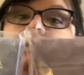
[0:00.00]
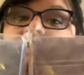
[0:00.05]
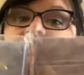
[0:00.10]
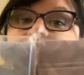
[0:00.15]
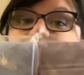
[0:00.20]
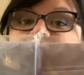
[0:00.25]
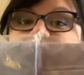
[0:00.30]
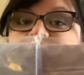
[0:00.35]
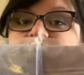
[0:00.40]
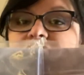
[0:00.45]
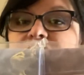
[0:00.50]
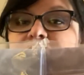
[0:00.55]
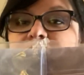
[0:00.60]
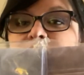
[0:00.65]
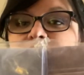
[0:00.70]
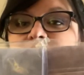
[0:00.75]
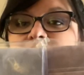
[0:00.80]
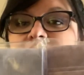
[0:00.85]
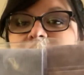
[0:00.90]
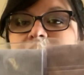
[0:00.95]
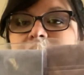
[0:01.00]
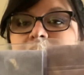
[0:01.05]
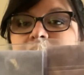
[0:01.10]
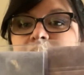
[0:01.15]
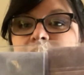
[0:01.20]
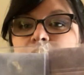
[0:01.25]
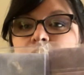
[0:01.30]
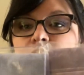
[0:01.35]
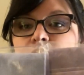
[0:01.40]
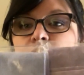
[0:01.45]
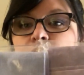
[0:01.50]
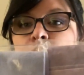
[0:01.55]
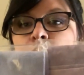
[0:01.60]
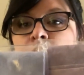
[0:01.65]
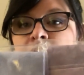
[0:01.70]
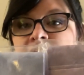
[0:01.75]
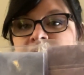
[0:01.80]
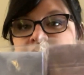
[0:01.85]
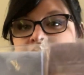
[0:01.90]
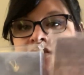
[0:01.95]
So
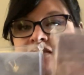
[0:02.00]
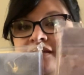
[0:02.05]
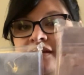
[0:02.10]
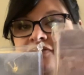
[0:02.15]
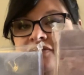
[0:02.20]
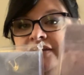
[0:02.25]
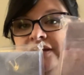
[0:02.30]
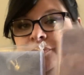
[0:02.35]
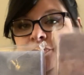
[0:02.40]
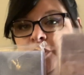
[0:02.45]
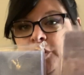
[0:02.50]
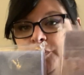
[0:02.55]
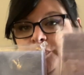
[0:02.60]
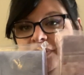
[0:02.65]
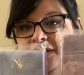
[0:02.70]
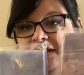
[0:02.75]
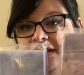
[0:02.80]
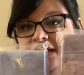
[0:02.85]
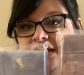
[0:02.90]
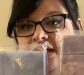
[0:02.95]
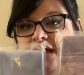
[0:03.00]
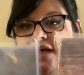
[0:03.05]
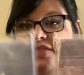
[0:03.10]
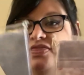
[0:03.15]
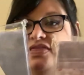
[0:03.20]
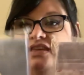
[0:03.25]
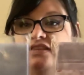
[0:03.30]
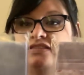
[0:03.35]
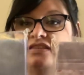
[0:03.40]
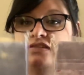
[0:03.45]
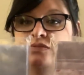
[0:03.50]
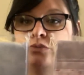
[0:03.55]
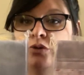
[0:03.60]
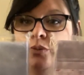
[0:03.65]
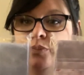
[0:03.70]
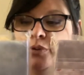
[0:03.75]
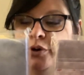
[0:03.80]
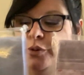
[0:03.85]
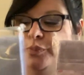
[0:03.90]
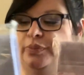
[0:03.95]
one is definitely purpley. This is
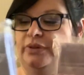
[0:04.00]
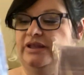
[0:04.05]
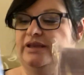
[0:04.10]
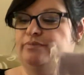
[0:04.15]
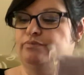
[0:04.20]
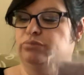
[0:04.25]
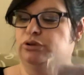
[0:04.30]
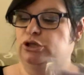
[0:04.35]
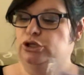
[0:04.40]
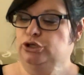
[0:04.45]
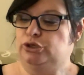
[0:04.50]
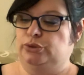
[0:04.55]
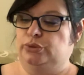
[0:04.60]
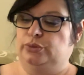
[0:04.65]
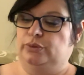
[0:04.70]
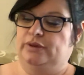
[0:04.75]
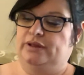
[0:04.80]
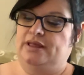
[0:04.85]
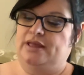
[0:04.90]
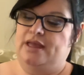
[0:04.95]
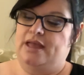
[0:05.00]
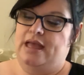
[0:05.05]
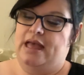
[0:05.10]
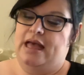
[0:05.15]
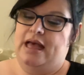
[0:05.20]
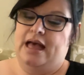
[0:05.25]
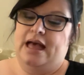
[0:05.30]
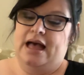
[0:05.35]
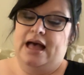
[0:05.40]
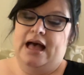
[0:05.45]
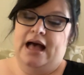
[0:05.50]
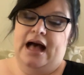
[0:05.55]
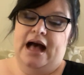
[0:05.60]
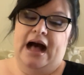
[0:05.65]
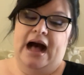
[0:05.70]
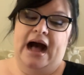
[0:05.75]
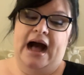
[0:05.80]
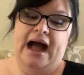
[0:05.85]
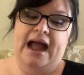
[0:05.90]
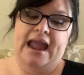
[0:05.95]
more purpley blue.
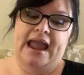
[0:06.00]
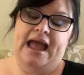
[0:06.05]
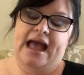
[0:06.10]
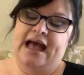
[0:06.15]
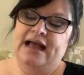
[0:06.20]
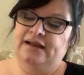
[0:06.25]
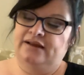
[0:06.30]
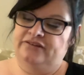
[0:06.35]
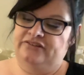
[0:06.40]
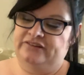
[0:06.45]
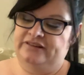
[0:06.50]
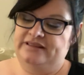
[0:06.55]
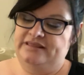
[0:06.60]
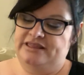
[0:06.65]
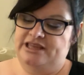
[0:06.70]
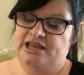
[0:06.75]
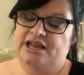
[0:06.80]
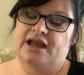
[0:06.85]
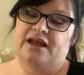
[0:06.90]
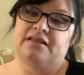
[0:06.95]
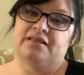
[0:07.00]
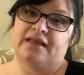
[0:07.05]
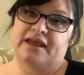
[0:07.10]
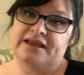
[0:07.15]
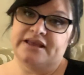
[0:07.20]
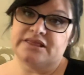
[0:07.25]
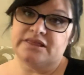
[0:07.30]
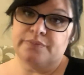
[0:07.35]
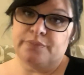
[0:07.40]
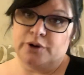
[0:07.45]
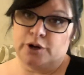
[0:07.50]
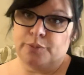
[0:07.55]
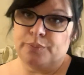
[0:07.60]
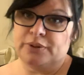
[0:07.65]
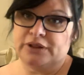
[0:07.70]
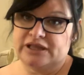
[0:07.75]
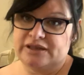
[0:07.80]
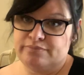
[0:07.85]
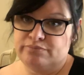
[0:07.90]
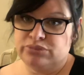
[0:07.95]
I actually think I like the
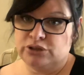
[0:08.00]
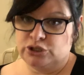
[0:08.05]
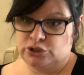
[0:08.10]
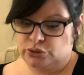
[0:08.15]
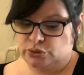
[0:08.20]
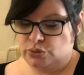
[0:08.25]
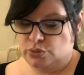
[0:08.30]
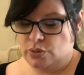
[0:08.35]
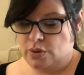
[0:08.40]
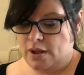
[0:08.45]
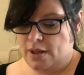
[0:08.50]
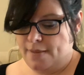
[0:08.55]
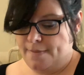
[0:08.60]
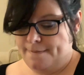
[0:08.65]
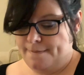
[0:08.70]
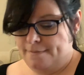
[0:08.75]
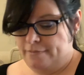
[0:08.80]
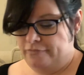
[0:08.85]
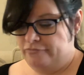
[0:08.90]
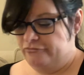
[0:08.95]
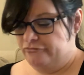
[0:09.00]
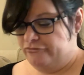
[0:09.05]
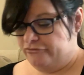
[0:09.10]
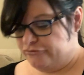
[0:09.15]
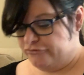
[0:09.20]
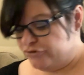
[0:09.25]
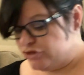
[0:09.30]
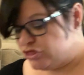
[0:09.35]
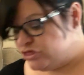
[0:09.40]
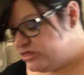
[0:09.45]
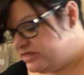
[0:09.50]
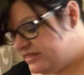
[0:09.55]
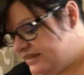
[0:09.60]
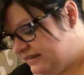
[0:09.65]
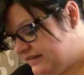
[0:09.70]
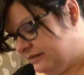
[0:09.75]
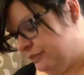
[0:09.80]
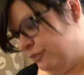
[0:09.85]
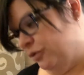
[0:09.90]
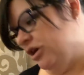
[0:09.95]
purpley blue for
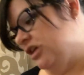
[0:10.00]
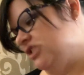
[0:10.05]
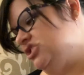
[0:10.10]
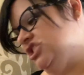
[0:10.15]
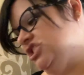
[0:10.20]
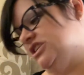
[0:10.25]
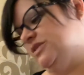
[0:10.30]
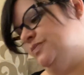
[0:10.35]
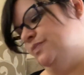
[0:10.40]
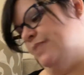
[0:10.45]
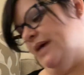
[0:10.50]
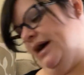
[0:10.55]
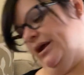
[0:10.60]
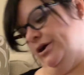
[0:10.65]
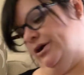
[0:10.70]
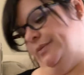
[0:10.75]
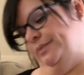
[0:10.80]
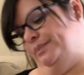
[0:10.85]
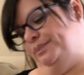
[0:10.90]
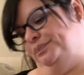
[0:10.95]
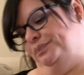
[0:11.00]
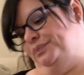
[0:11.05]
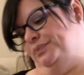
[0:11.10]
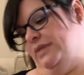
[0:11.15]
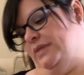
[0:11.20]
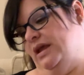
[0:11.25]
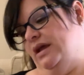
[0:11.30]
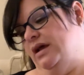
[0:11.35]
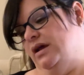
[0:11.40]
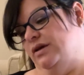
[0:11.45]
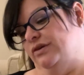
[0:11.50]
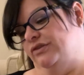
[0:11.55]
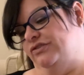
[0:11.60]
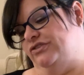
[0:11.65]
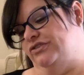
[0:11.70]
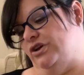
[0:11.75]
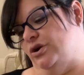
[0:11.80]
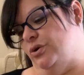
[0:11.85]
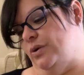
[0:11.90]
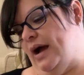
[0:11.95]
this project better.
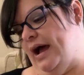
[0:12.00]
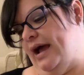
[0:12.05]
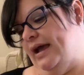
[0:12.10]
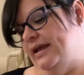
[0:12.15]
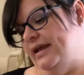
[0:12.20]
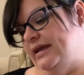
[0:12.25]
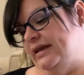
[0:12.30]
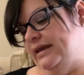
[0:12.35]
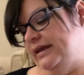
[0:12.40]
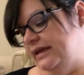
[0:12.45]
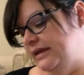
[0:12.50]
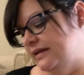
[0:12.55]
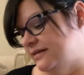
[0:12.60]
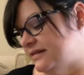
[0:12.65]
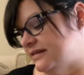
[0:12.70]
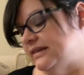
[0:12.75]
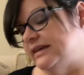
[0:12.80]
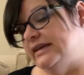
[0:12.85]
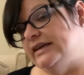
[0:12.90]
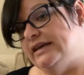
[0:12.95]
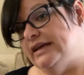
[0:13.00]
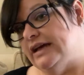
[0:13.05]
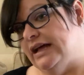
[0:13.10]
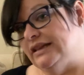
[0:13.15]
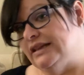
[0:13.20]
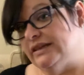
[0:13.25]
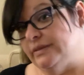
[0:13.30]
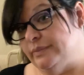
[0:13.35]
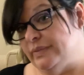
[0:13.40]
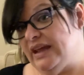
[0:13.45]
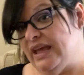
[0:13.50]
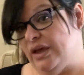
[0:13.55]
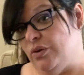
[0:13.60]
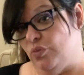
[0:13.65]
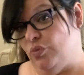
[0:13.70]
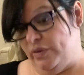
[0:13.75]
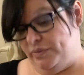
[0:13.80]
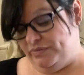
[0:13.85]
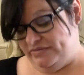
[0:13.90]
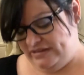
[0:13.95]
So I can easily eliminate
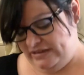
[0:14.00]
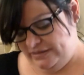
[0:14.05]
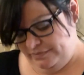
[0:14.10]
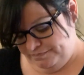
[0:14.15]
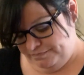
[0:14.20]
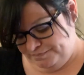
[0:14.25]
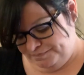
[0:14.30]
Whimsy